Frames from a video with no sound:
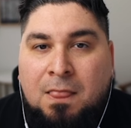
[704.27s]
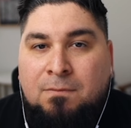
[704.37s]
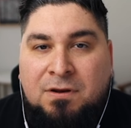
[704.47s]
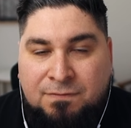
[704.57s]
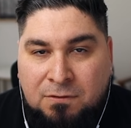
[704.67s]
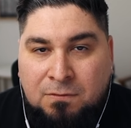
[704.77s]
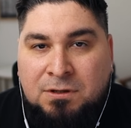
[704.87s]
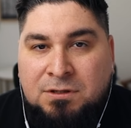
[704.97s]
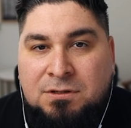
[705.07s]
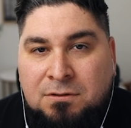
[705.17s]
But if you
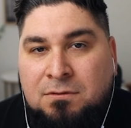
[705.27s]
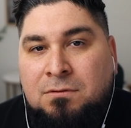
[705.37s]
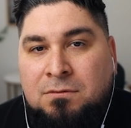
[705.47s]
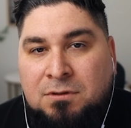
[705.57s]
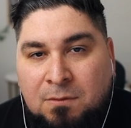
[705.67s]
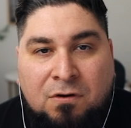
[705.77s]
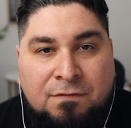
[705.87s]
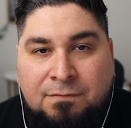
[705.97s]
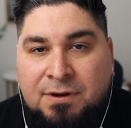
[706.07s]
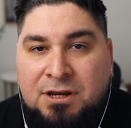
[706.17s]
want to get more
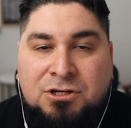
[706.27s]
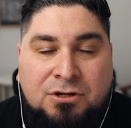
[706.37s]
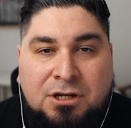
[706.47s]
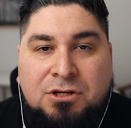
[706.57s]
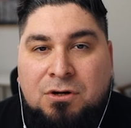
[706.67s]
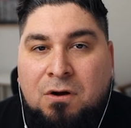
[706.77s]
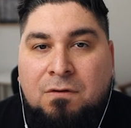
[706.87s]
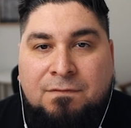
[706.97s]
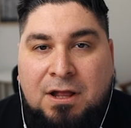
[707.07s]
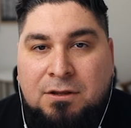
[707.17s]
information or get your
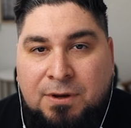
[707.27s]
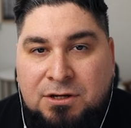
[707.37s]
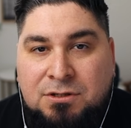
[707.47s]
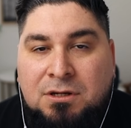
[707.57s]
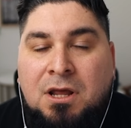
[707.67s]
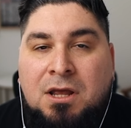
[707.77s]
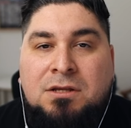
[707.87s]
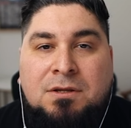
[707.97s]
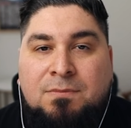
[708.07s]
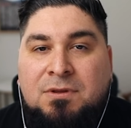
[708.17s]
home valuation,
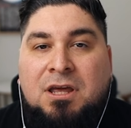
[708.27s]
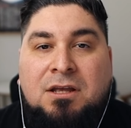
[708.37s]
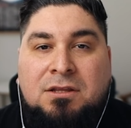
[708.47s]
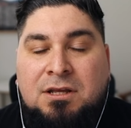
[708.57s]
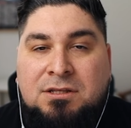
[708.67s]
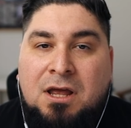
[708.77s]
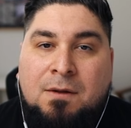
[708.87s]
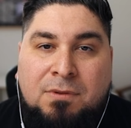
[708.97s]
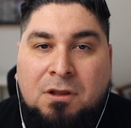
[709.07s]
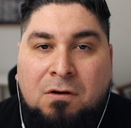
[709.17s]
simply click the link
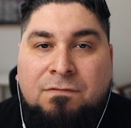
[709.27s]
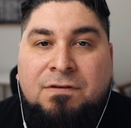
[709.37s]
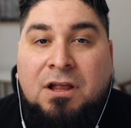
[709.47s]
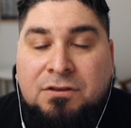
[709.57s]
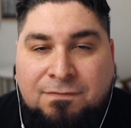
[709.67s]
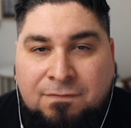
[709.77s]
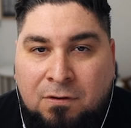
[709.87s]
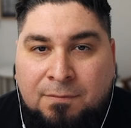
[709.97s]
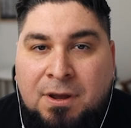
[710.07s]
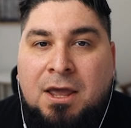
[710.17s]
down below, fill out the
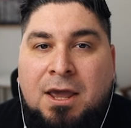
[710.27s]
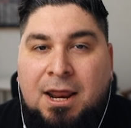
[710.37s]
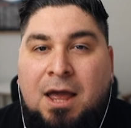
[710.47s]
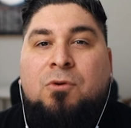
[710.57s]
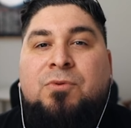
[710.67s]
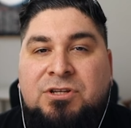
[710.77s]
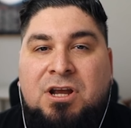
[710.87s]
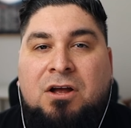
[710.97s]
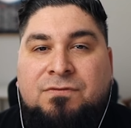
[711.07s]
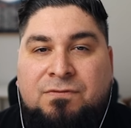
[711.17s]
form, and I will reach
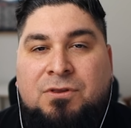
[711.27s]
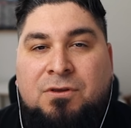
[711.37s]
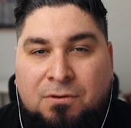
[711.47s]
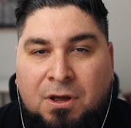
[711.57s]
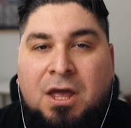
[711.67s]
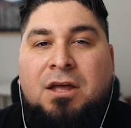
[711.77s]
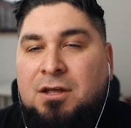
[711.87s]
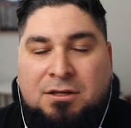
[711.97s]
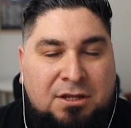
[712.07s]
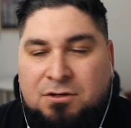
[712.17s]
out for you
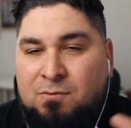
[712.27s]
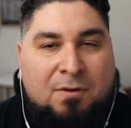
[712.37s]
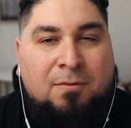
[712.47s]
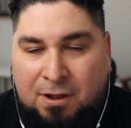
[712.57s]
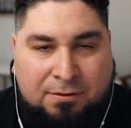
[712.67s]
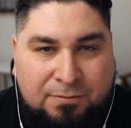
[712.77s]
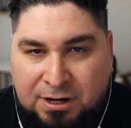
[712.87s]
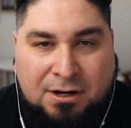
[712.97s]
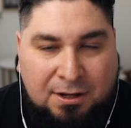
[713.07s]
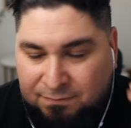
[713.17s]
and get you blah, blah, blah.
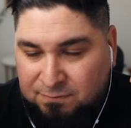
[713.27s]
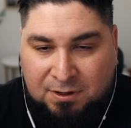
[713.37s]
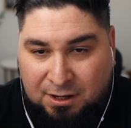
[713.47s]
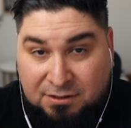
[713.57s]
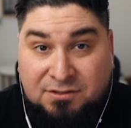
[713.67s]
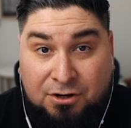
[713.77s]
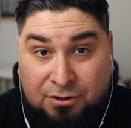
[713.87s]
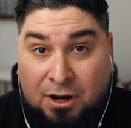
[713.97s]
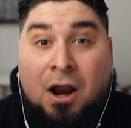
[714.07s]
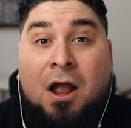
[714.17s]
Right? I kind of stuttered there.